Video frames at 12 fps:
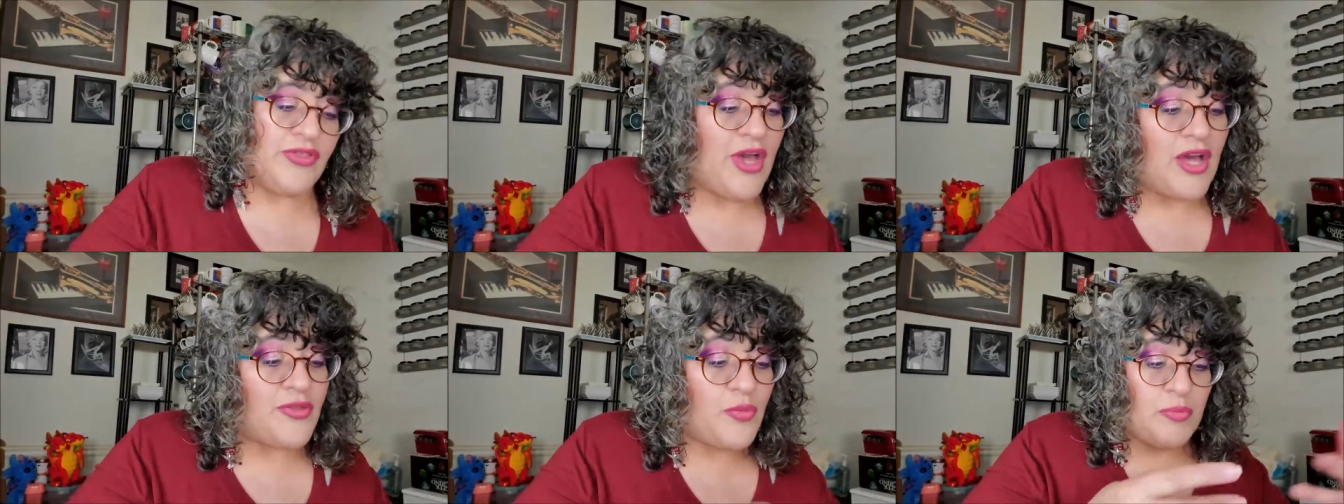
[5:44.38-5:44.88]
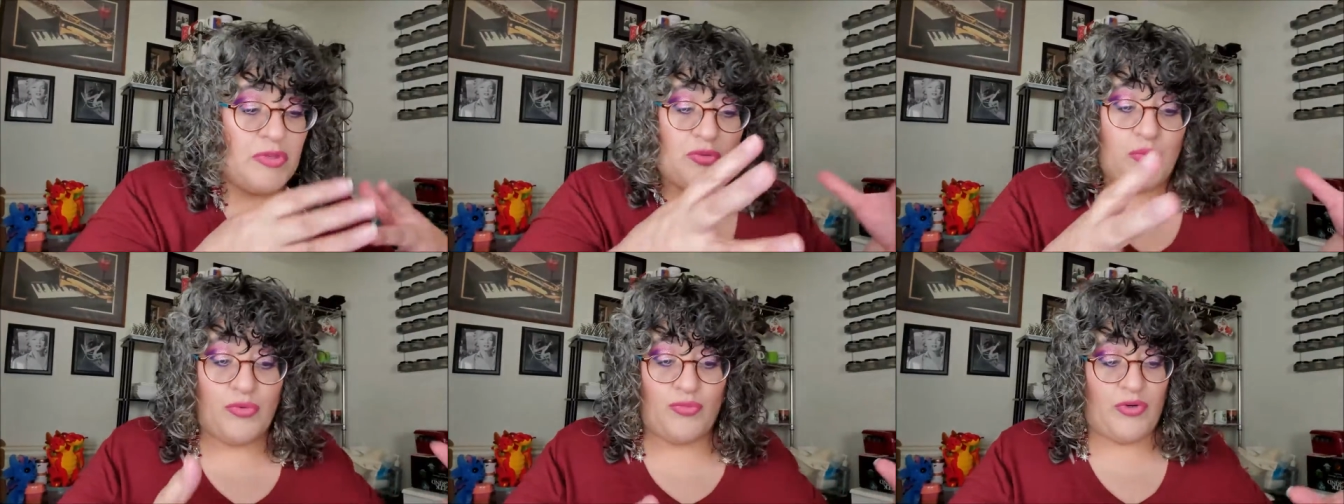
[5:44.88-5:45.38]
I thought there would be
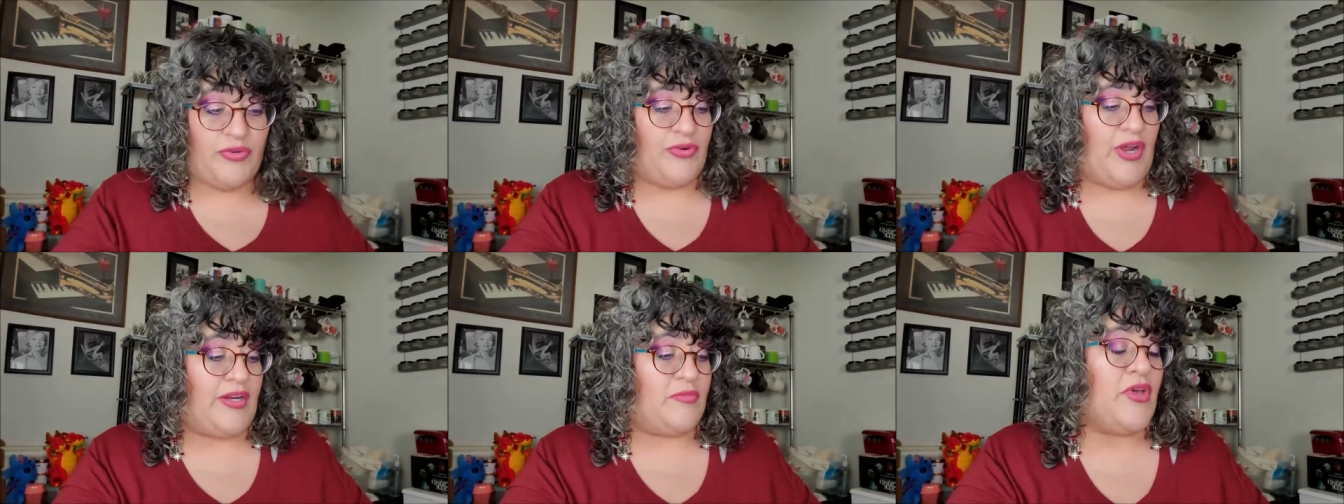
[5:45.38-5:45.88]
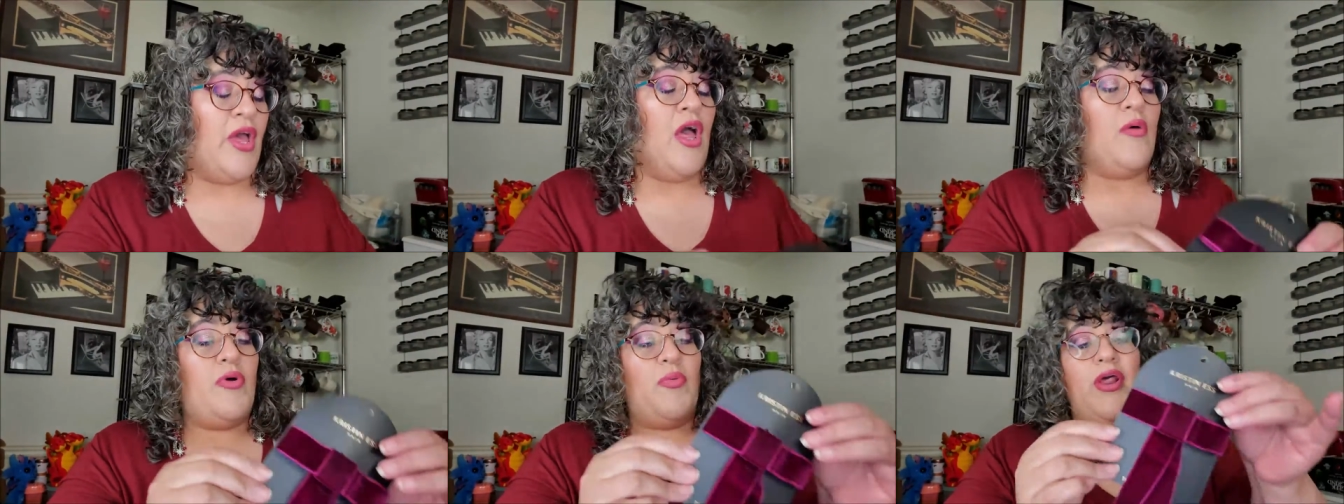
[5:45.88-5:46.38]
three or four different items.
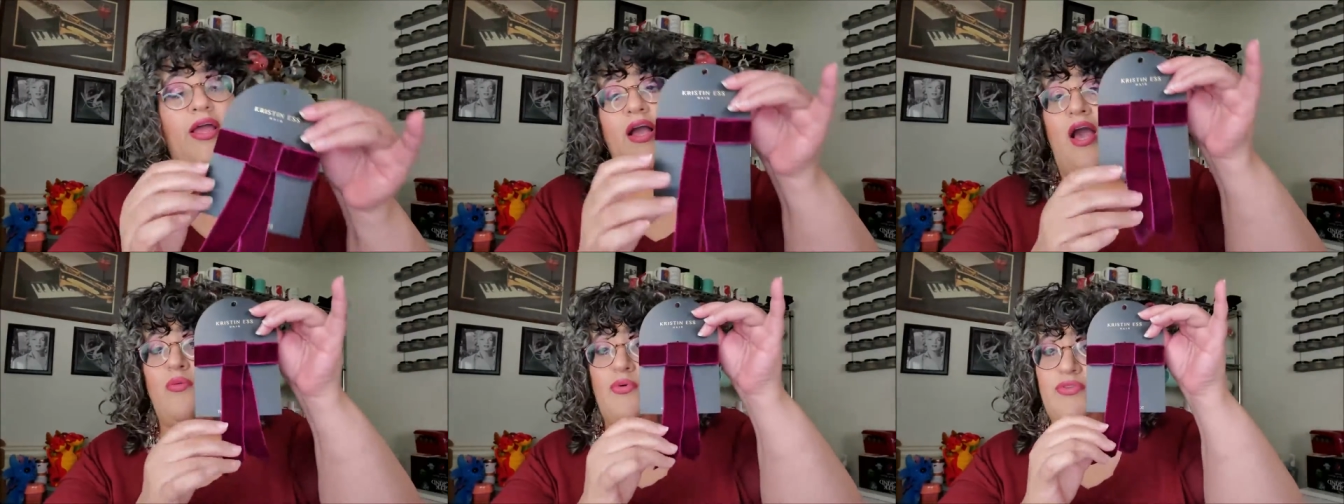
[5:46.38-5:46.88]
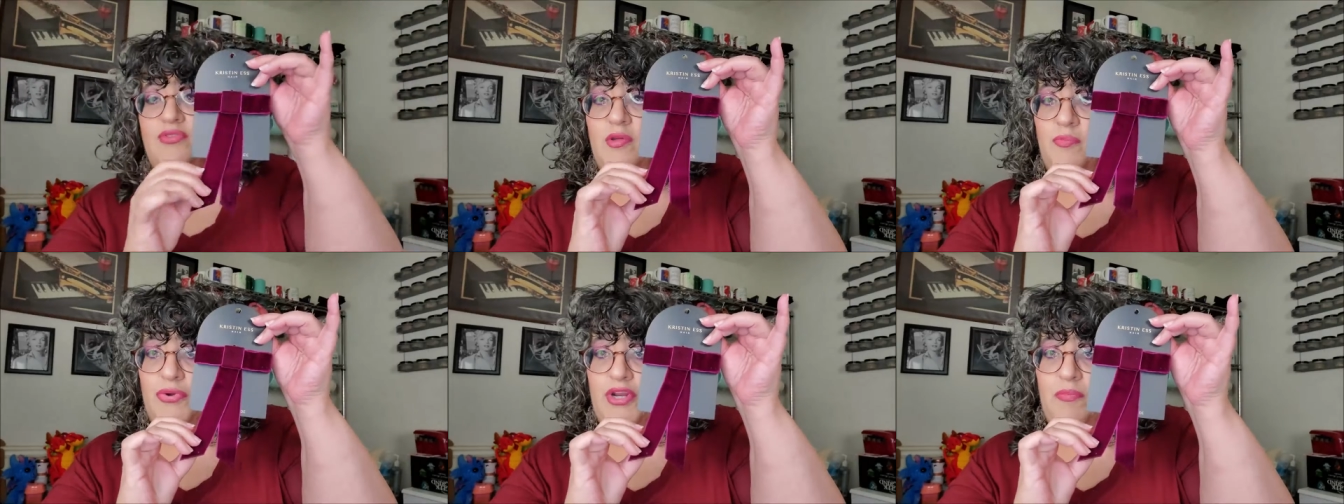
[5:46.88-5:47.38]
But what I got was the
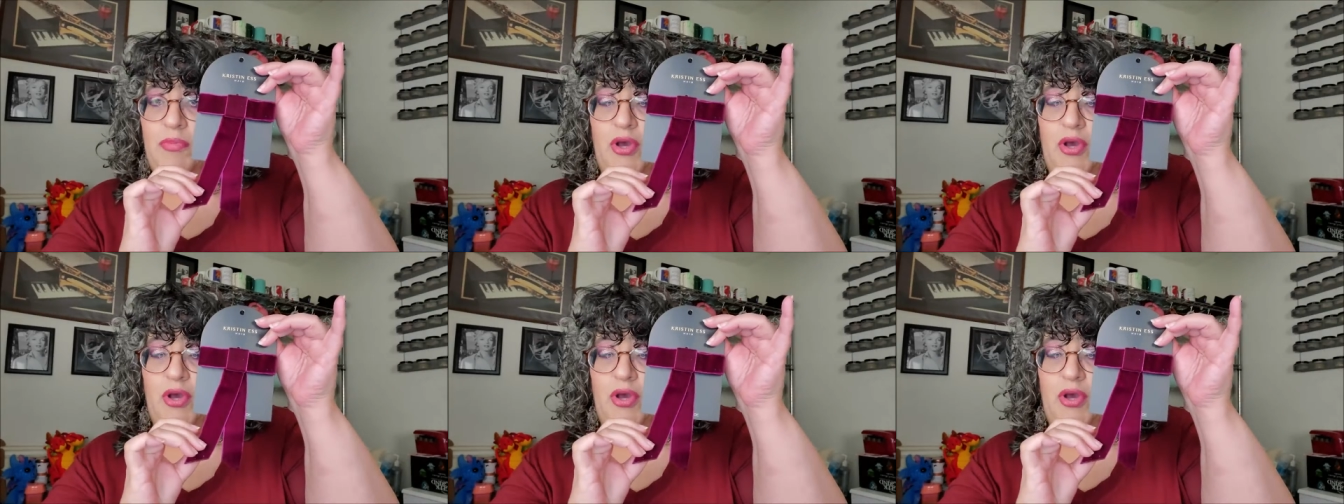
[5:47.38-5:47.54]
pretty